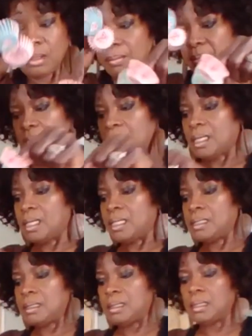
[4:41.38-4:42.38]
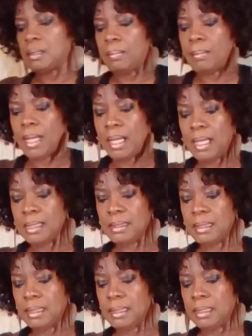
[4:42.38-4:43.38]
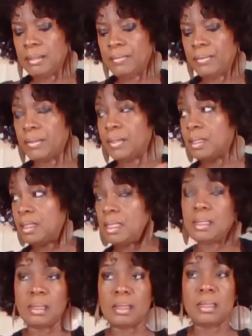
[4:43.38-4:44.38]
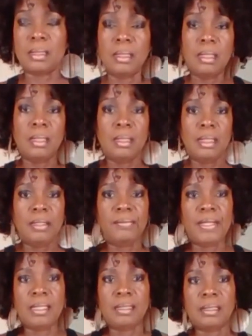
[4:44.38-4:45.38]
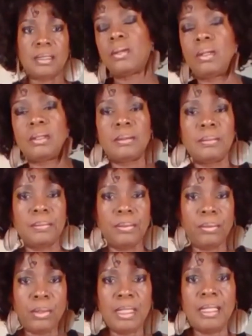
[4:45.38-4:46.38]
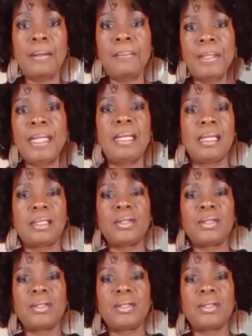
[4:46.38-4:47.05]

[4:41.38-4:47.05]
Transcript: Because my tea for this event is called Pretty and Pink.